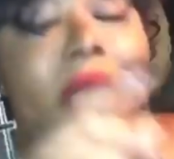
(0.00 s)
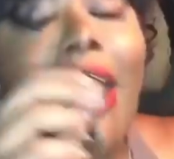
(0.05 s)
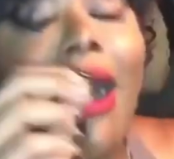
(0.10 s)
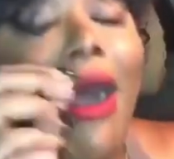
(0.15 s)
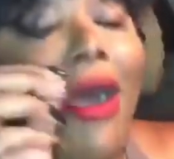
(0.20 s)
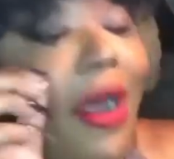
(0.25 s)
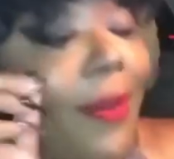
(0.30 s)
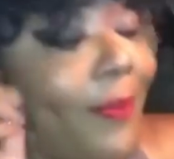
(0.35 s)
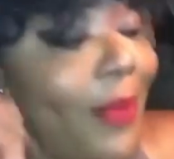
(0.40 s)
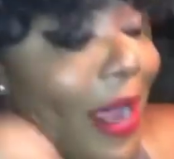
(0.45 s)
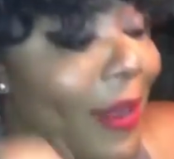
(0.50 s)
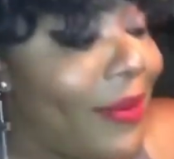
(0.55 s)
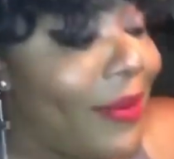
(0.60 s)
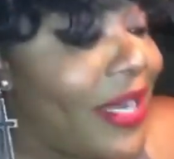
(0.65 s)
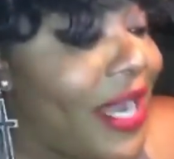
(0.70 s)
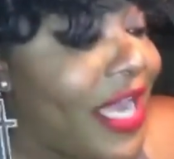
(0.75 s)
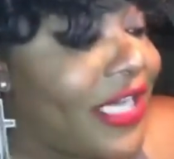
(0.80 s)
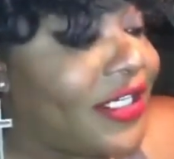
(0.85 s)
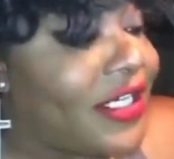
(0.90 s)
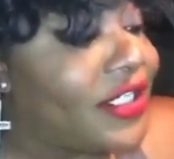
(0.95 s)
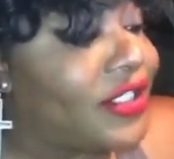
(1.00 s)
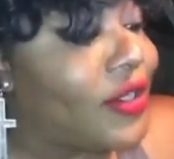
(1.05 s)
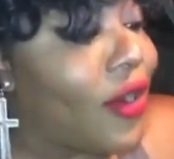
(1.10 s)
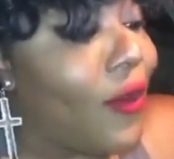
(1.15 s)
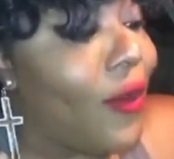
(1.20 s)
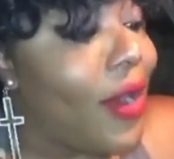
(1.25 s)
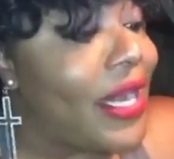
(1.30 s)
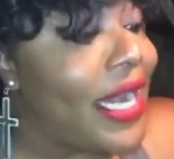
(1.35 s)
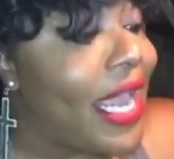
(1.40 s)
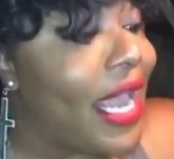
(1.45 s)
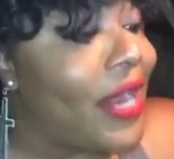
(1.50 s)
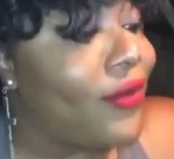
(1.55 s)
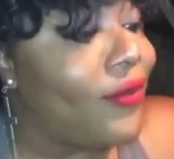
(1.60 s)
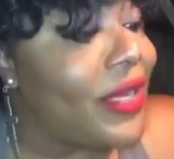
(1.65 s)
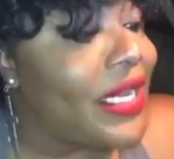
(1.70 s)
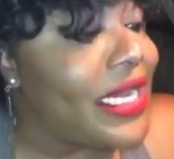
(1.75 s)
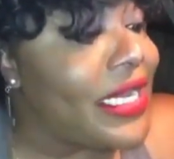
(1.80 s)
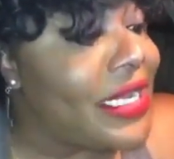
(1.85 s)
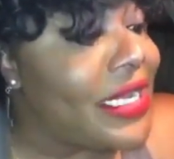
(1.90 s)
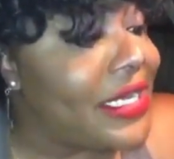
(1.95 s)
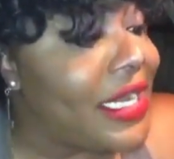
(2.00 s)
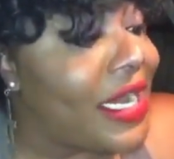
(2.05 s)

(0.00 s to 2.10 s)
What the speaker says: are abominations, go in there and read